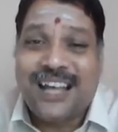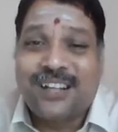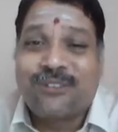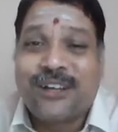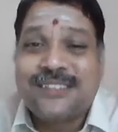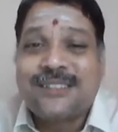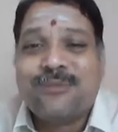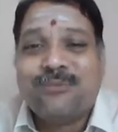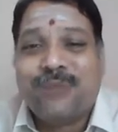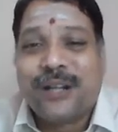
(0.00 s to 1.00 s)
Otherwise,
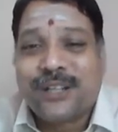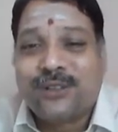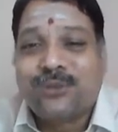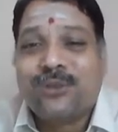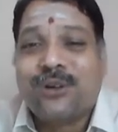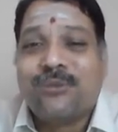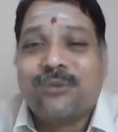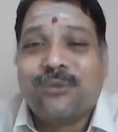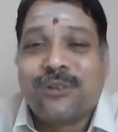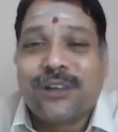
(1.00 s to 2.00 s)
better to
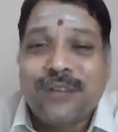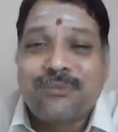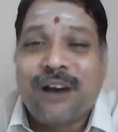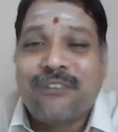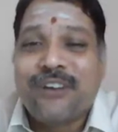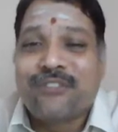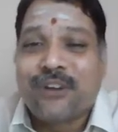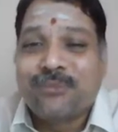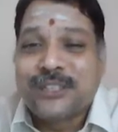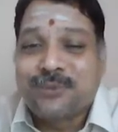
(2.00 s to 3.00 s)
keep away
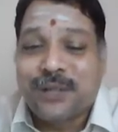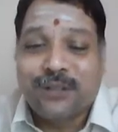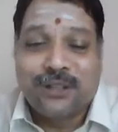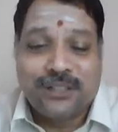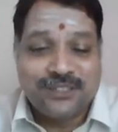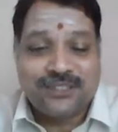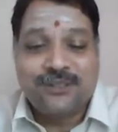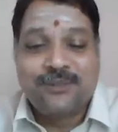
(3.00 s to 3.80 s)
from this particular risk.